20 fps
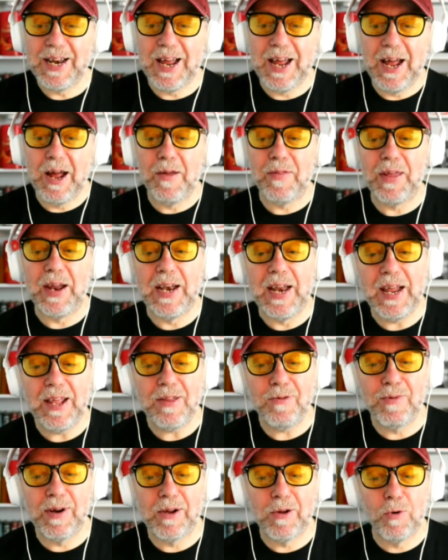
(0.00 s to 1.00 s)
Uh, then hit the
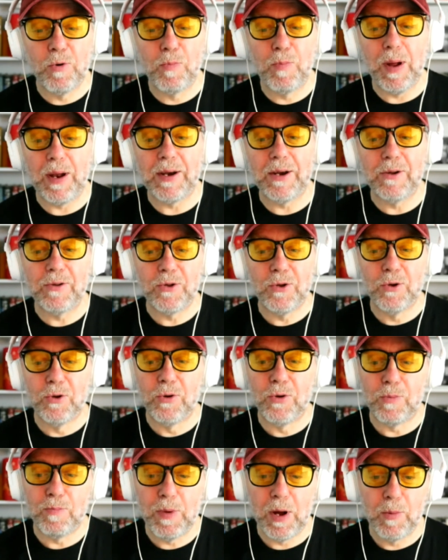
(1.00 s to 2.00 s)
record button on
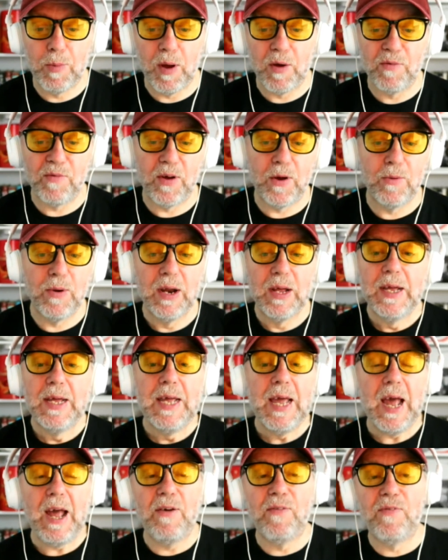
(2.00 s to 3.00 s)
your mobile phone
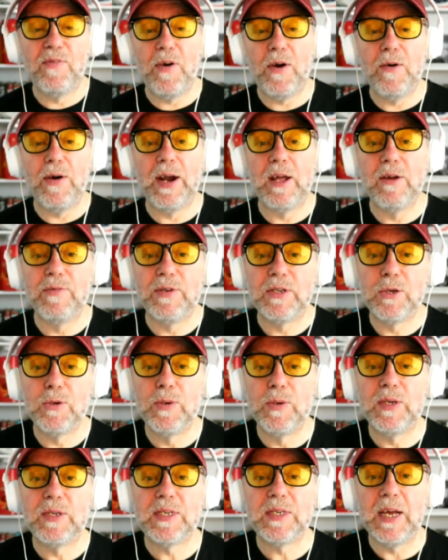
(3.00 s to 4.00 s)
and fire it over to
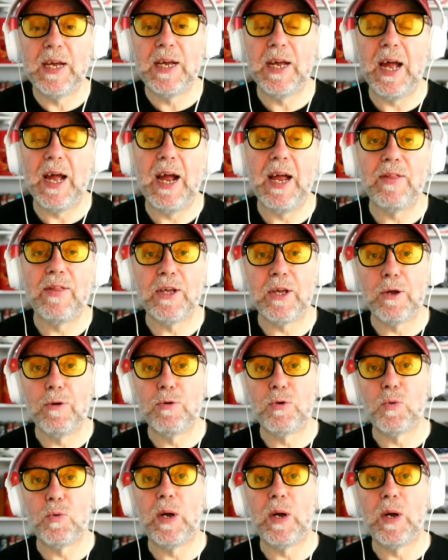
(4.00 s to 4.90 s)
us uh, at the usual